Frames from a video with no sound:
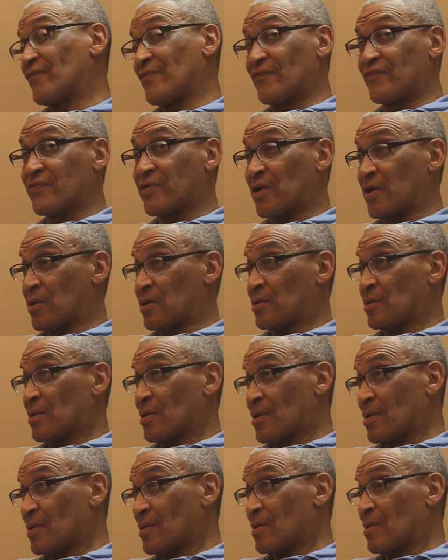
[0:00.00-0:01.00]
15.
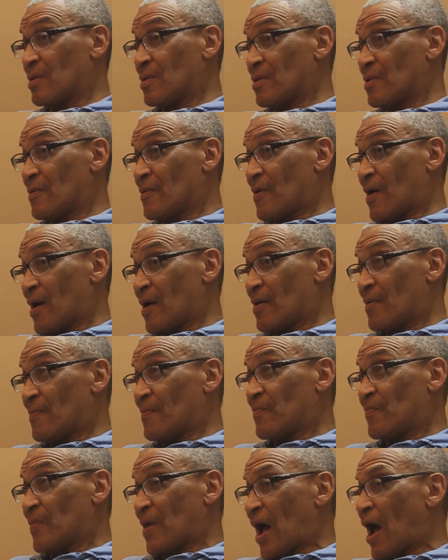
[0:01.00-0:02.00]

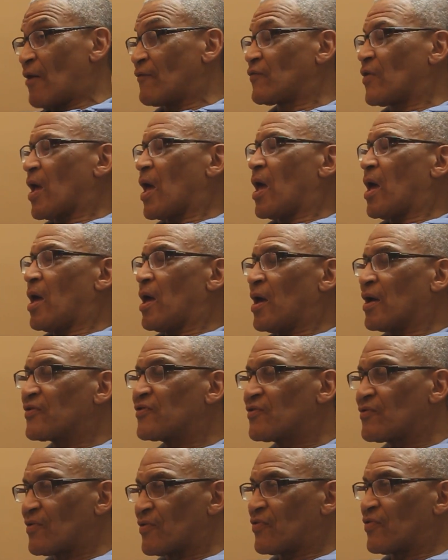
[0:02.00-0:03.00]
I was an
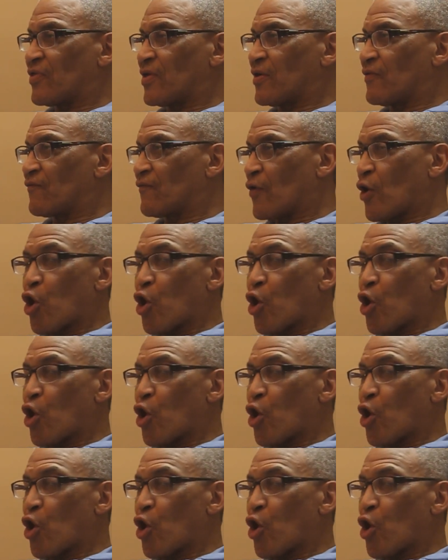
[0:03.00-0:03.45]
excellent thief.